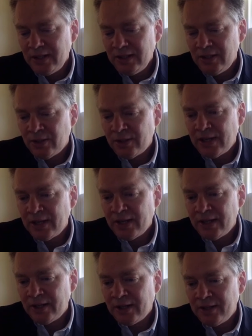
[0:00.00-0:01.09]

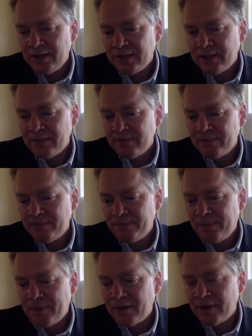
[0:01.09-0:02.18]
I think
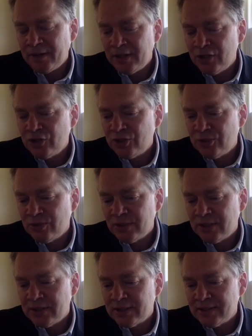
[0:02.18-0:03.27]
part of the issue
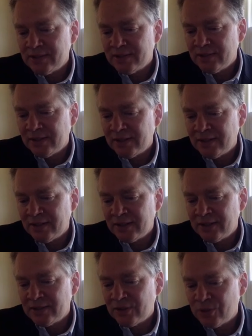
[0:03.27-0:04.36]
is that
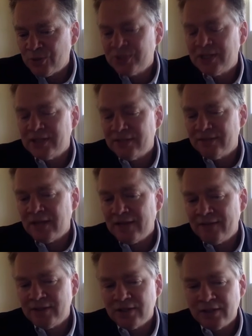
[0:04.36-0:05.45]
those sites
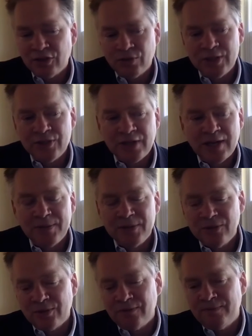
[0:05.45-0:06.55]
haven't done a great job in
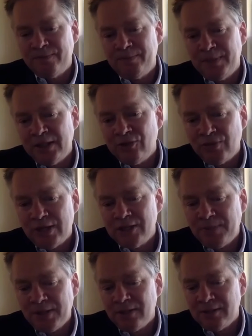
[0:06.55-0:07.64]
sort of being
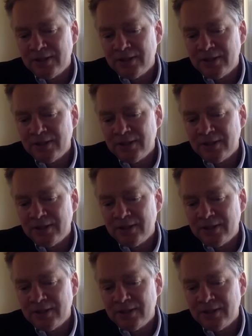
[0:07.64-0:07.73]
transparent